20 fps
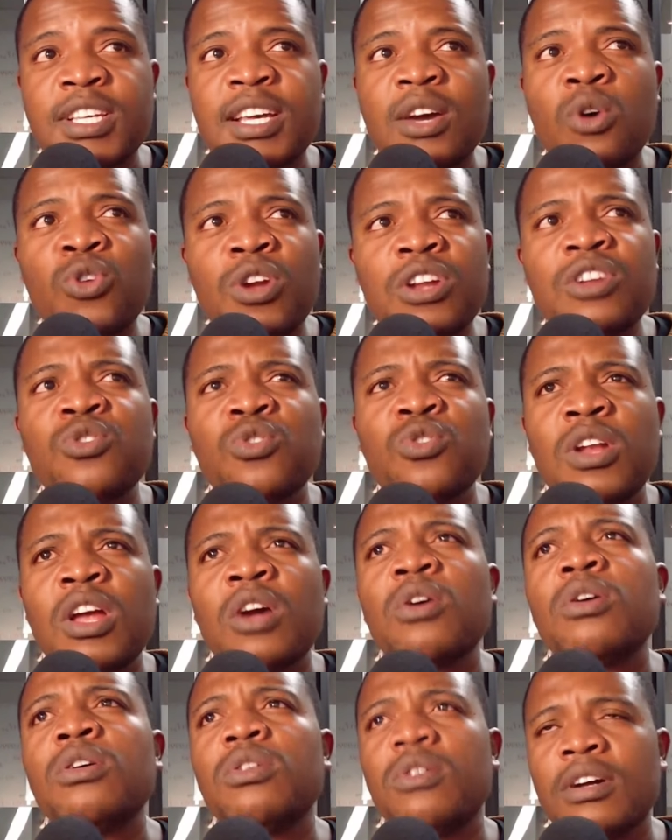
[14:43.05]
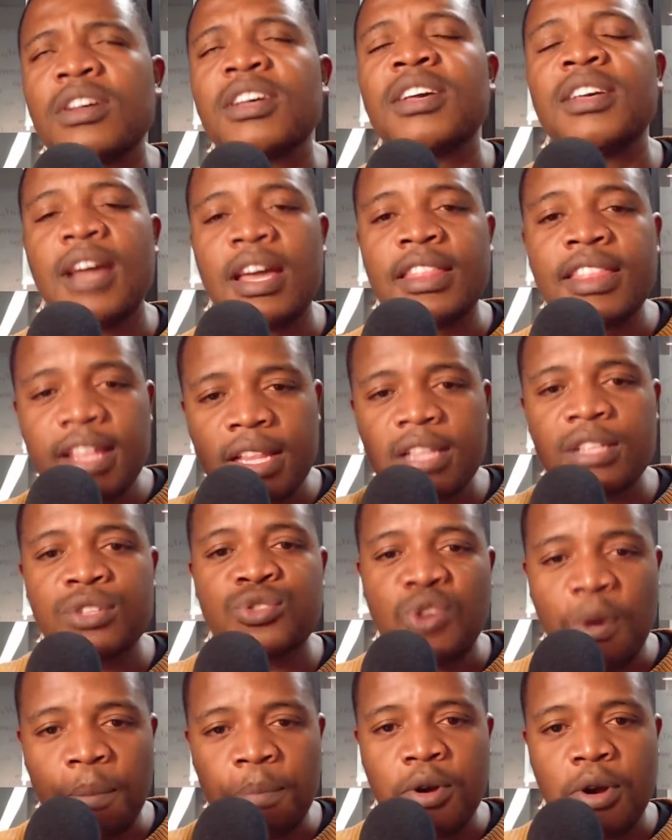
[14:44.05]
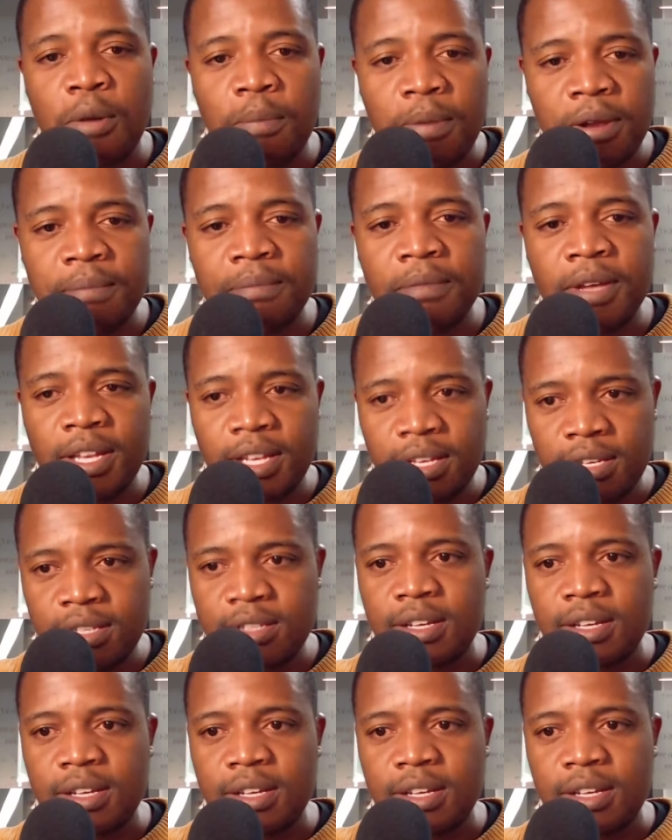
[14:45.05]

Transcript: I already know, like, oh, okay, I think this is your problem. And